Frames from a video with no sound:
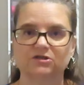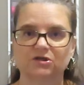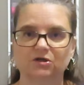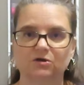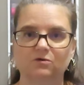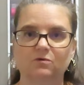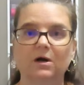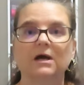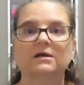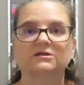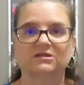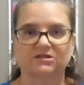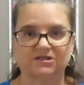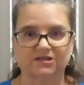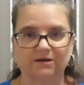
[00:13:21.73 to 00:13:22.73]
two
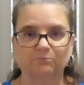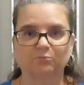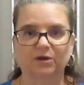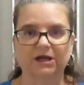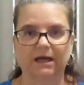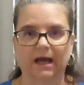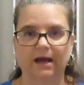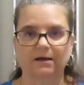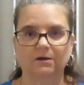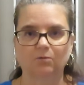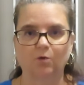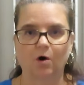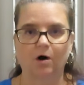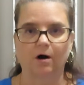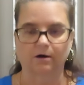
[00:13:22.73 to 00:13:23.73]
to Simply Katie
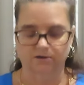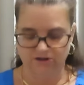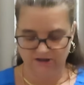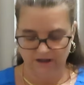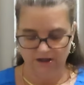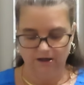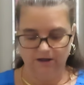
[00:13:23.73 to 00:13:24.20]
Walks.